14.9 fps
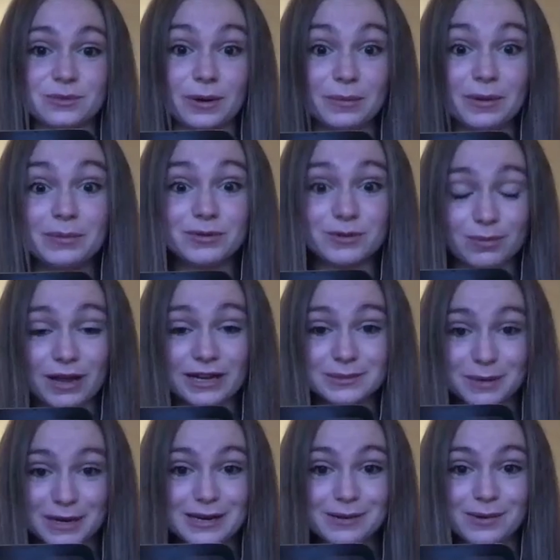When people replied
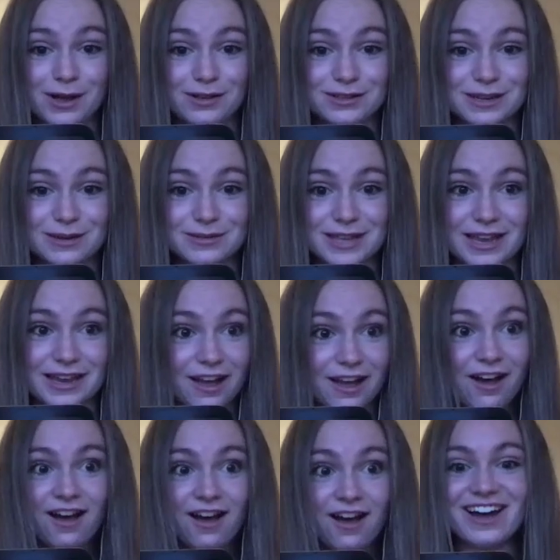to my emails, I was like,
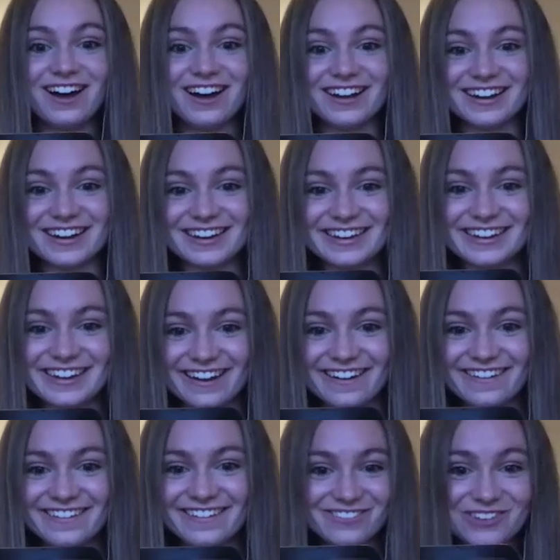oh my God,
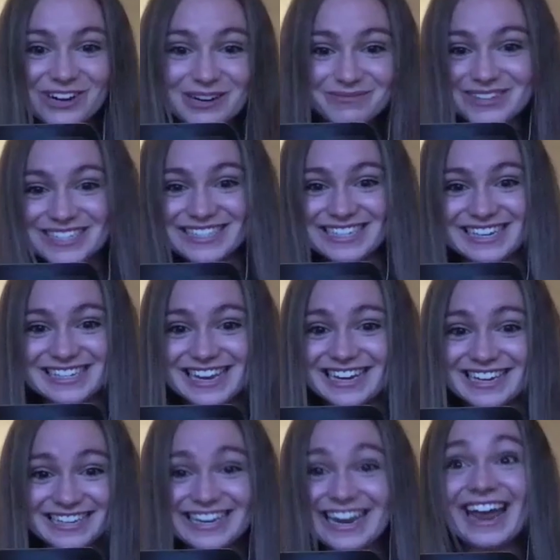we're in
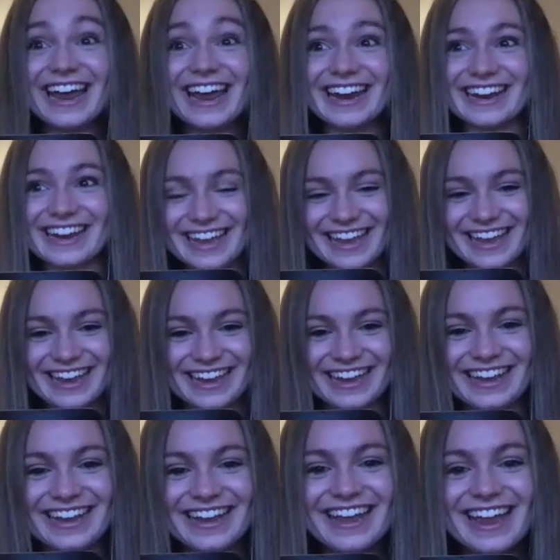business. Like, yay.
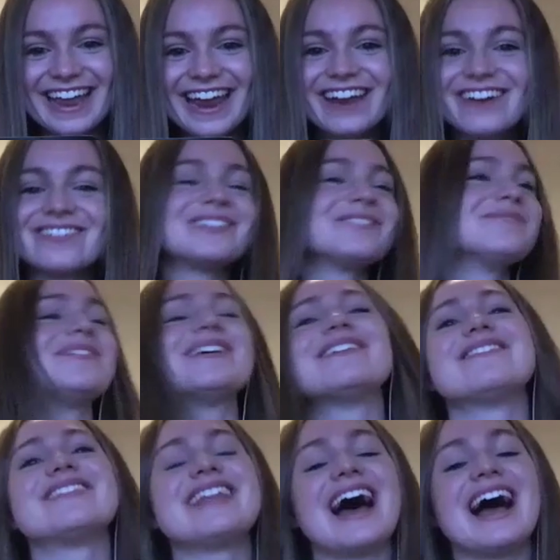It was more
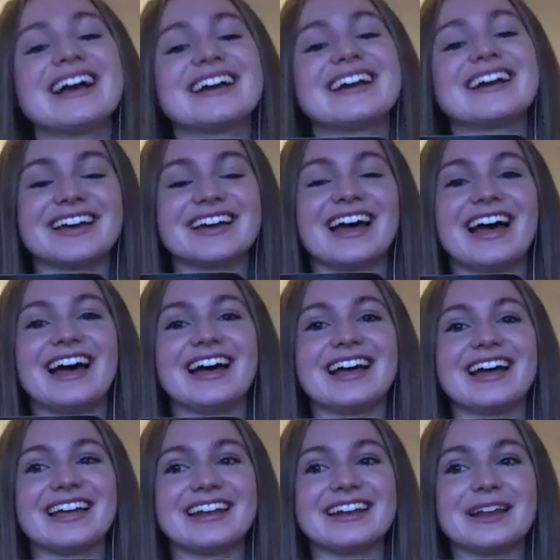of that kind of
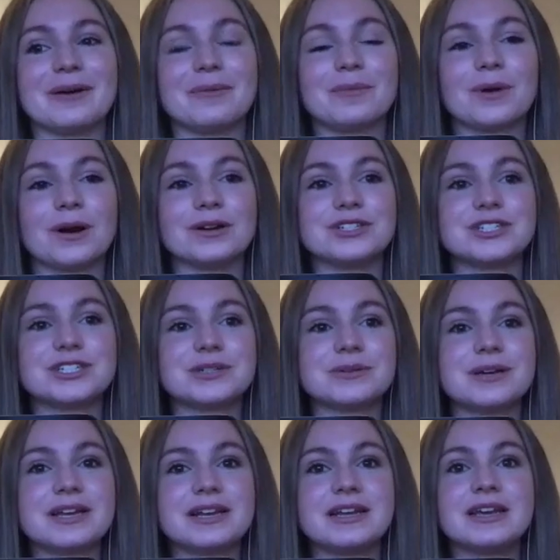an
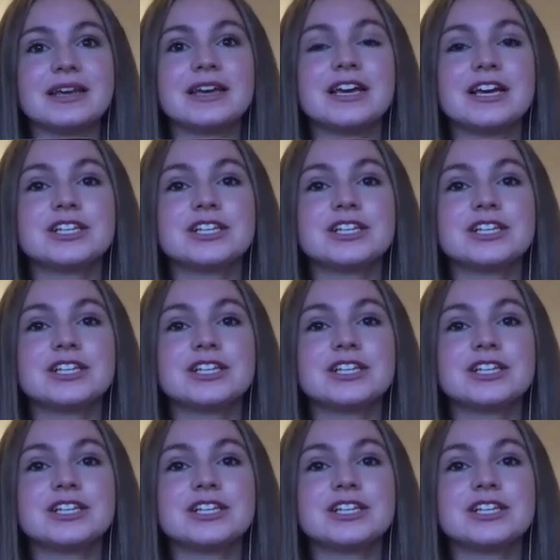approach to it.